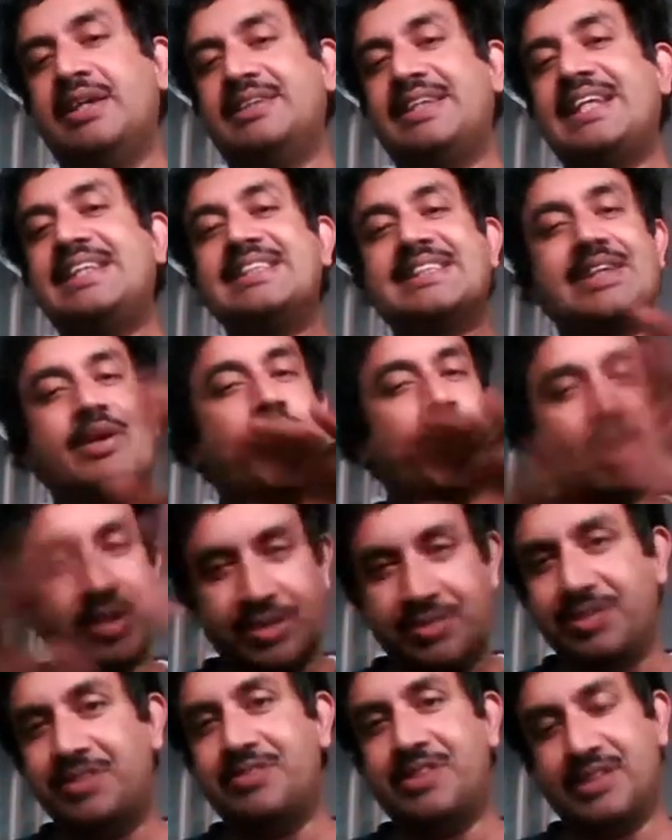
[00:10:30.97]
That is the whole
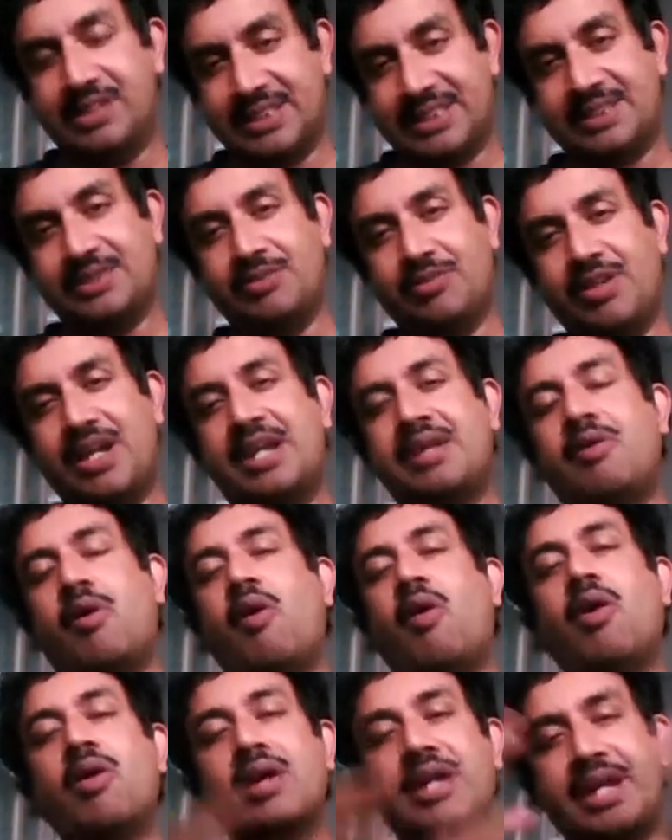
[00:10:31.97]
universe where
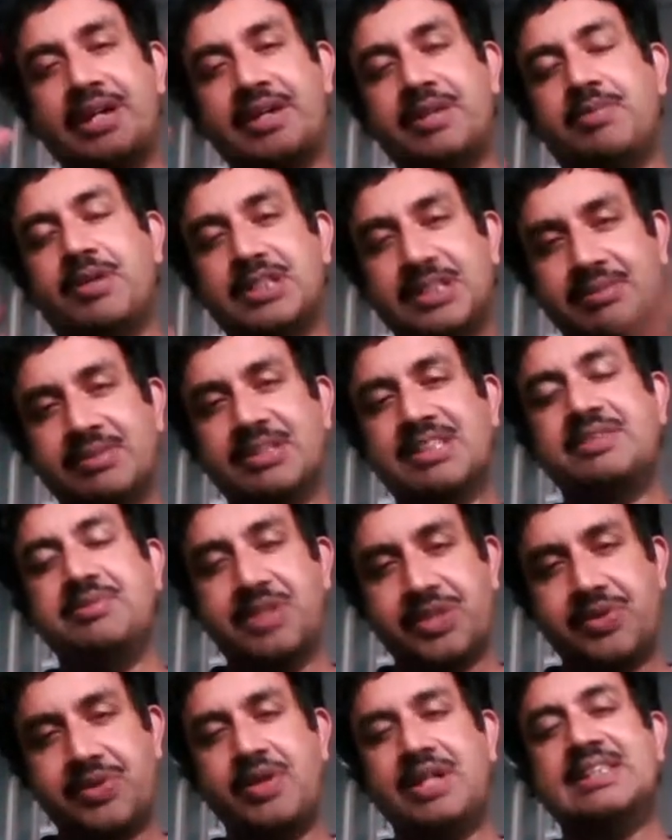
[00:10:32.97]
all kind of possible
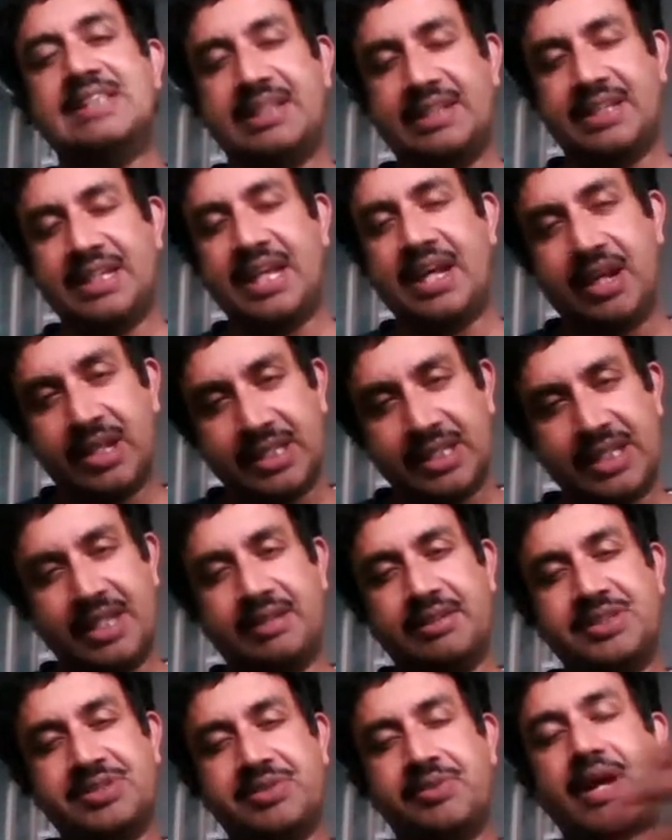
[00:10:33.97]
symmetries are there. They
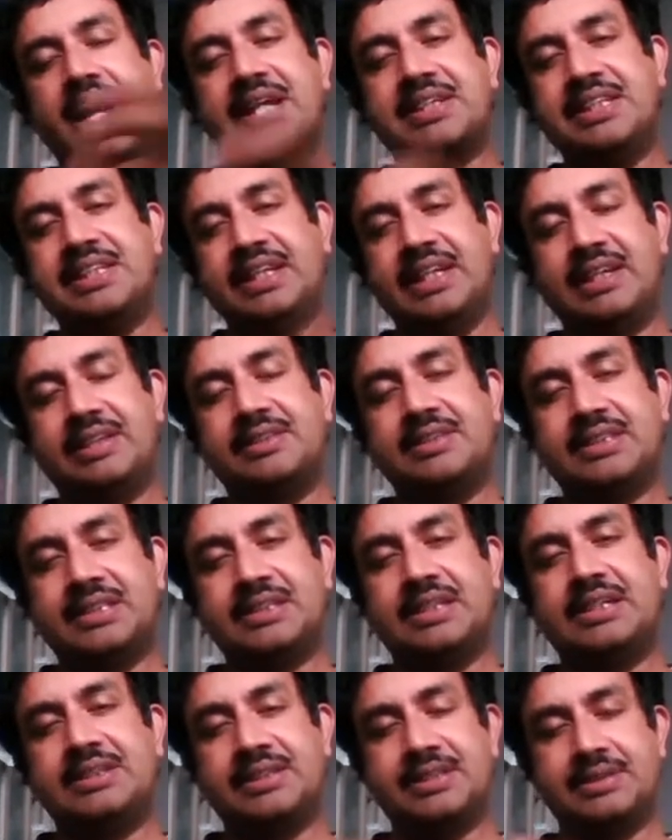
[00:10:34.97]
are interacting and
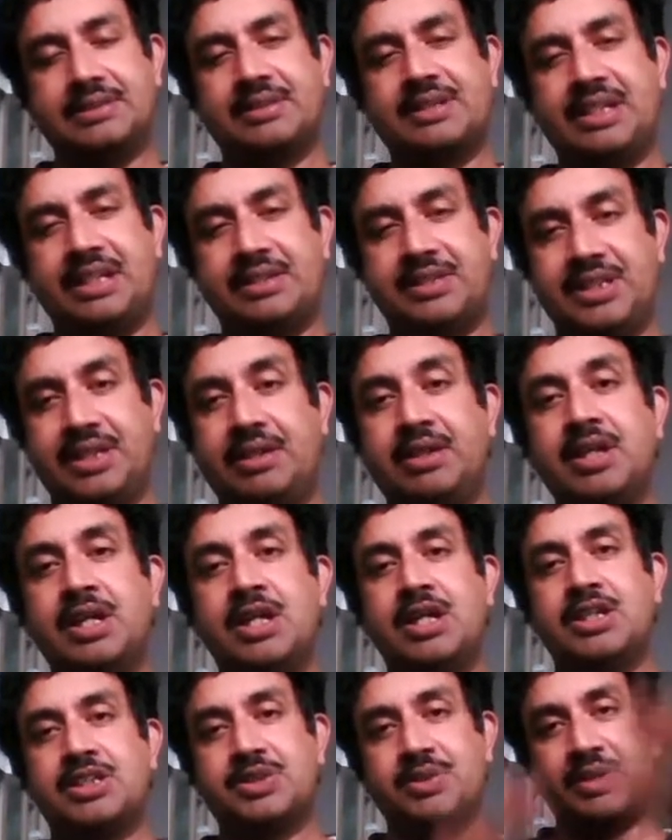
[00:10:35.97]
connecting.
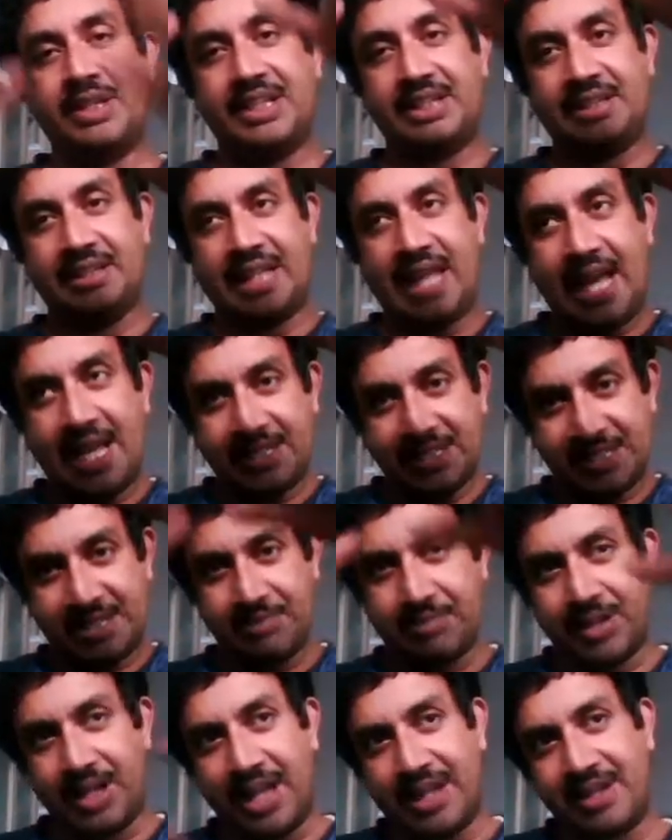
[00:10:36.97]
So in that
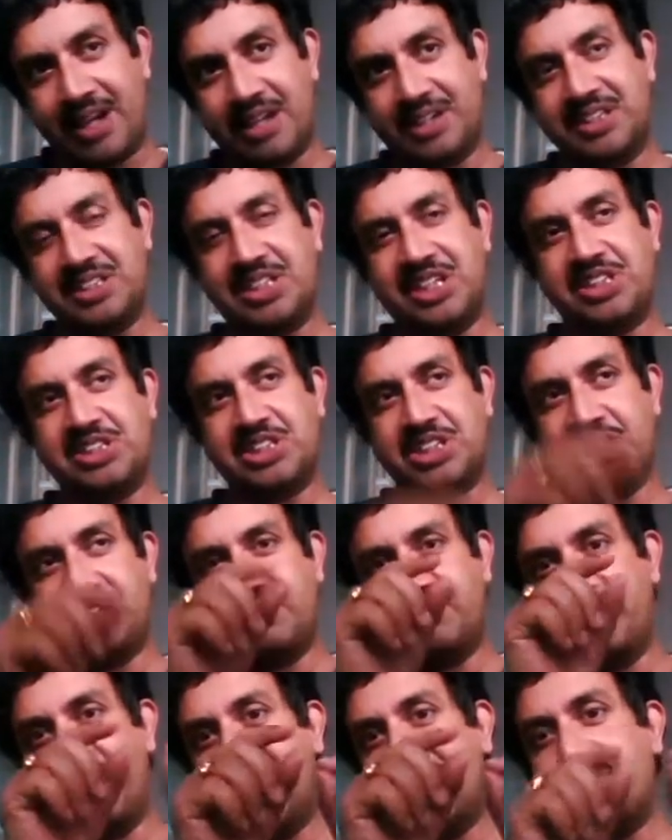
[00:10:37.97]
temple-like architecture,
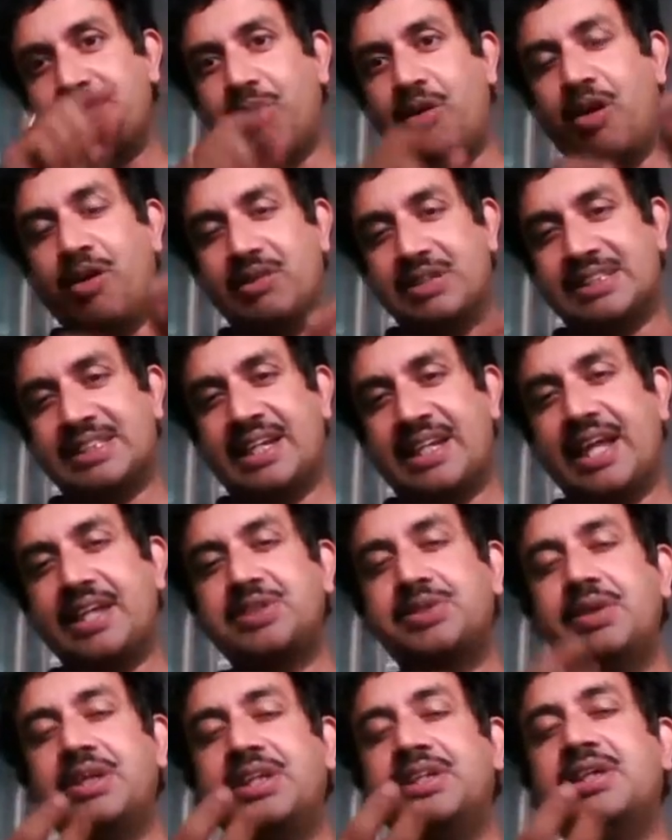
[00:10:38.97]
the red balls are
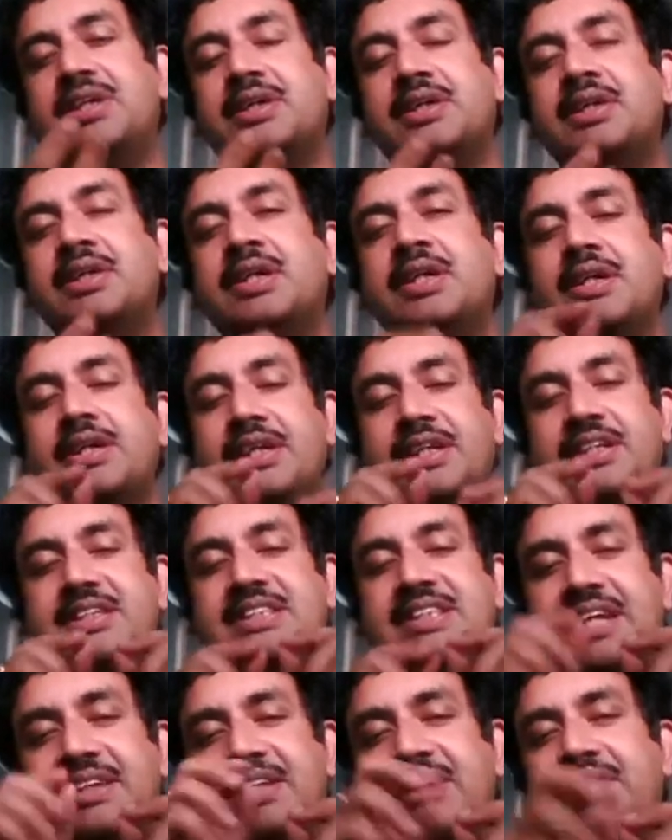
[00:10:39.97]
actually the
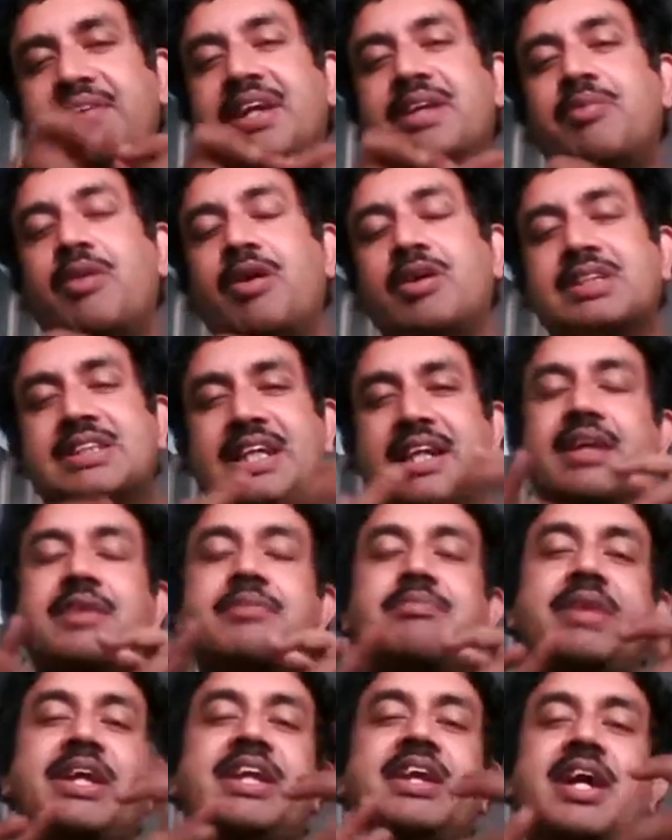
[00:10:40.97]
inside the red balls. There are
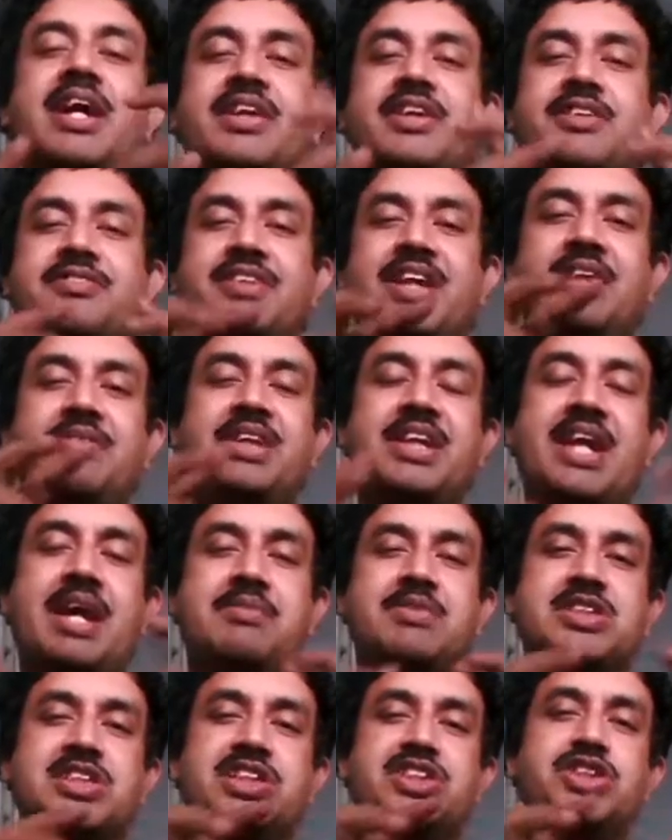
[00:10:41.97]
many kind of
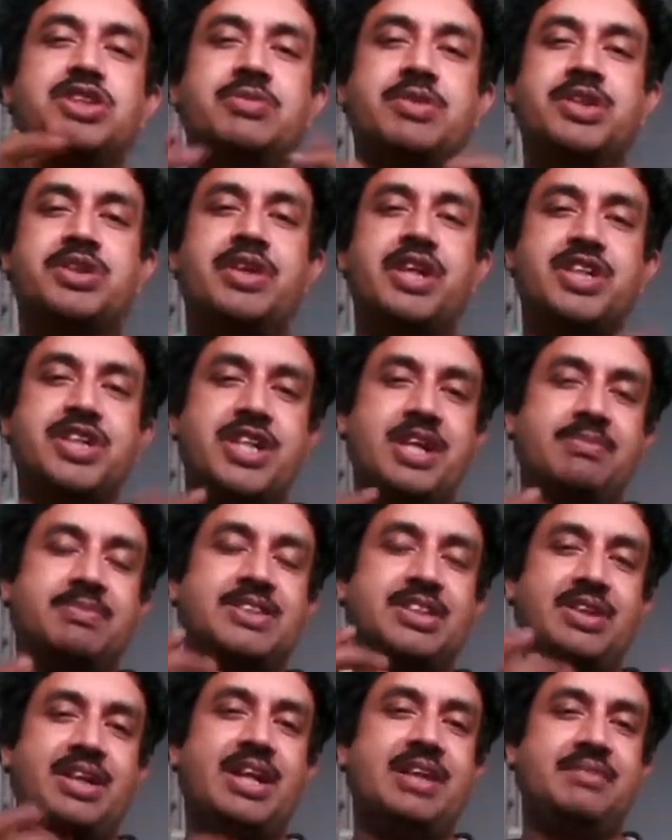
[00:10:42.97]
11-dimensional geometric
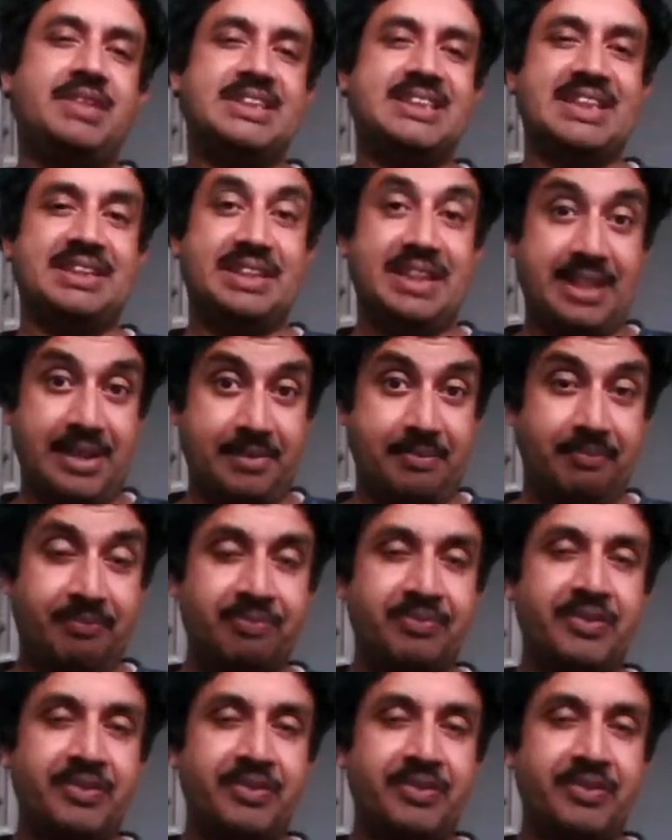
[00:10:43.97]
shapes or dynamics are there.